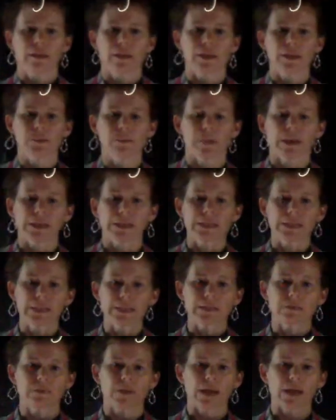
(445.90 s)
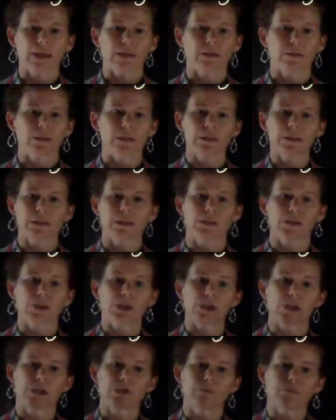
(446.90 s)
That's my d value. That's going to
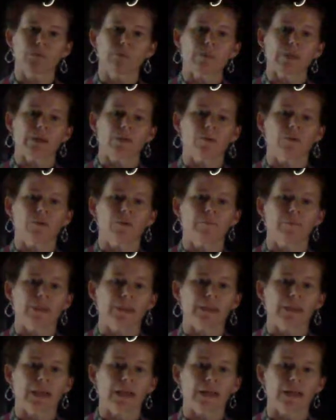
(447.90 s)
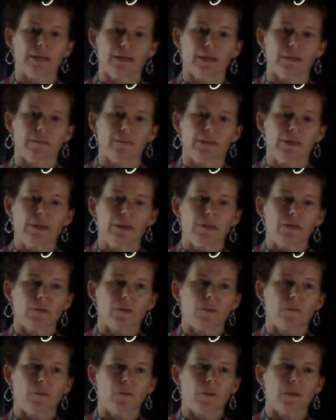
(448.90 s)
shift my whole midline up, so
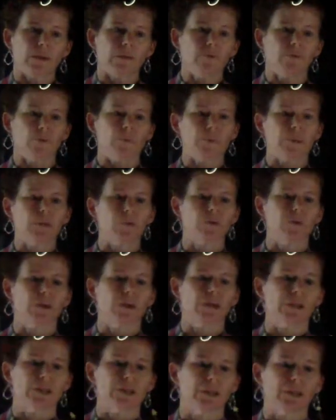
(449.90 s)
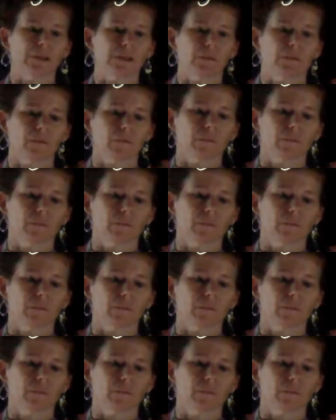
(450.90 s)
I'm away from the origin.